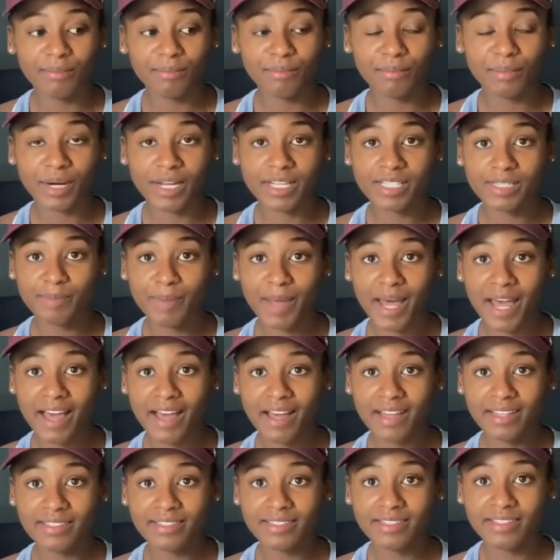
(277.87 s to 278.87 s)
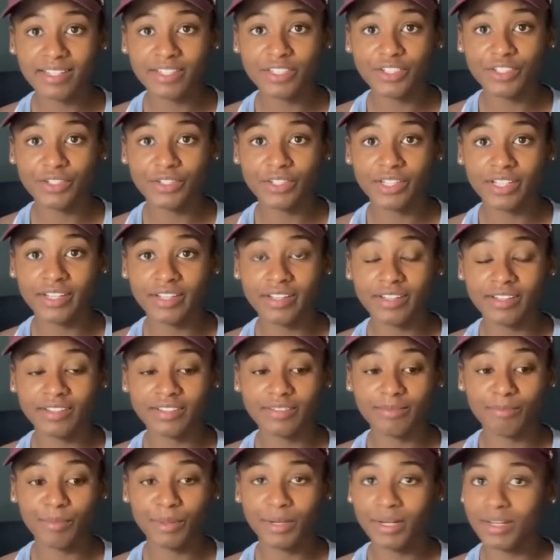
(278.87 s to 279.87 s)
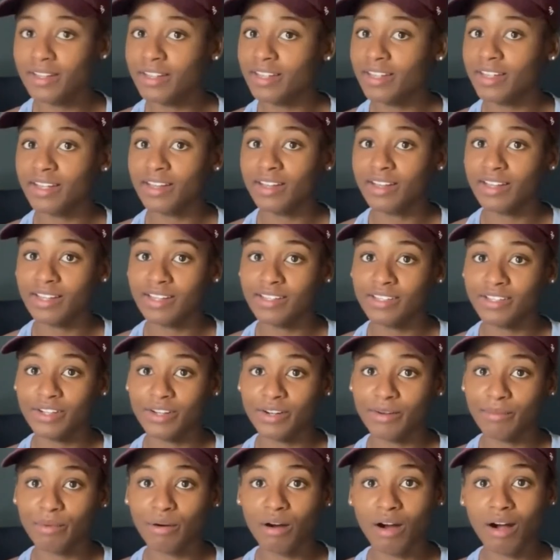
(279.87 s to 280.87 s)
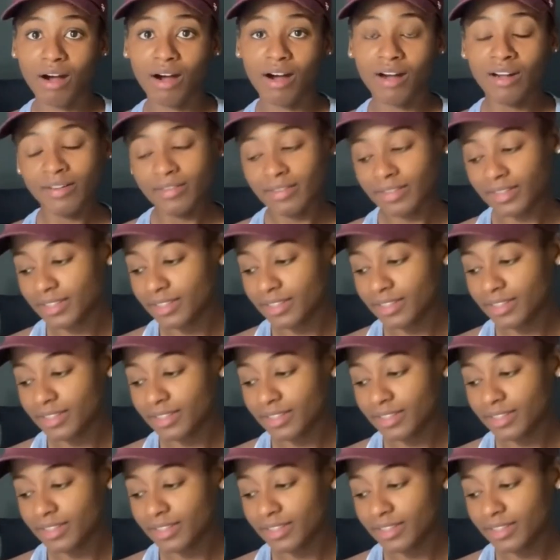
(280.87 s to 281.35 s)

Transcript: breast pads that you could put in your bra,